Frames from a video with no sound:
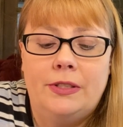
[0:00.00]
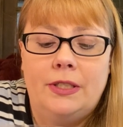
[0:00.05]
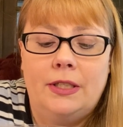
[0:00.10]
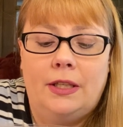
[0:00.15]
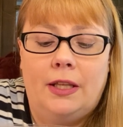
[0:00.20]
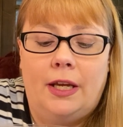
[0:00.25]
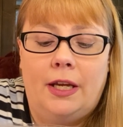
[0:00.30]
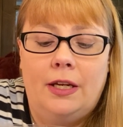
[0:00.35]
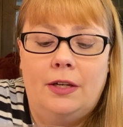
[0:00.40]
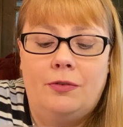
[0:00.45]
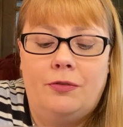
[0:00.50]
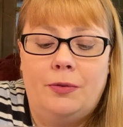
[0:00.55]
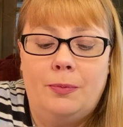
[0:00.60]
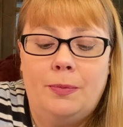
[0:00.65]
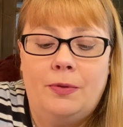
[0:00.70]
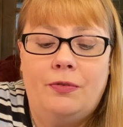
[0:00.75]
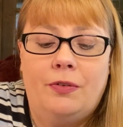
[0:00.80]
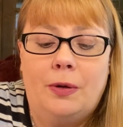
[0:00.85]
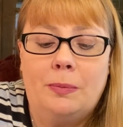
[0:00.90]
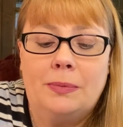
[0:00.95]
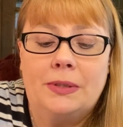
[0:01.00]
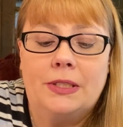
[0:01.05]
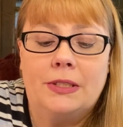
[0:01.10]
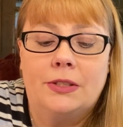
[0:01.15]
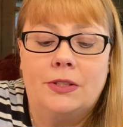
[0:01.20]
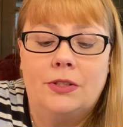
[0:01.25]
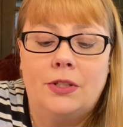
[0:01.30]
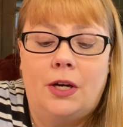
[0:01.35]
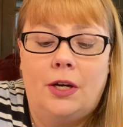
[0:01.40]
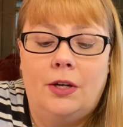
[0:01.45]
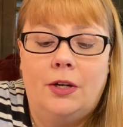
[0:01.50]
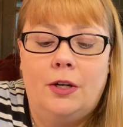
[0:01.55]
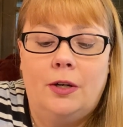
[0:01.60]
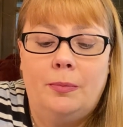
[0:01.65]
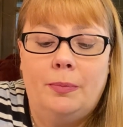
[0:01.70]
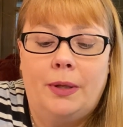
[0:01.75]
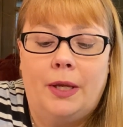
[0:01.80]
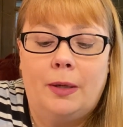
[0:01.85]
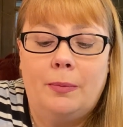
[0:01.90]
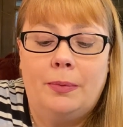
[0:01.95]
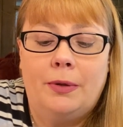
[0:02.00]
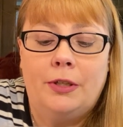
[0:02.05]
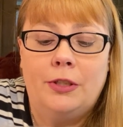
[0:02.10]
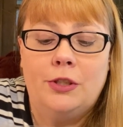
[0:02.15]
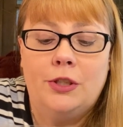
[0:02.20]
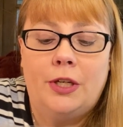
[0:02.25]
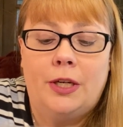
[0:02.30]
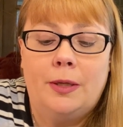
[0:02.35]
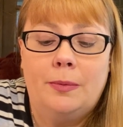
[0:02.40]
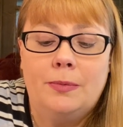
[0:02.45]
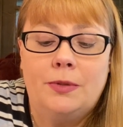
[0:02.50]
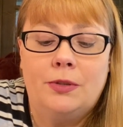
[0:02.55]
Delight from the Pharmacist's Daughter, blackberry jam,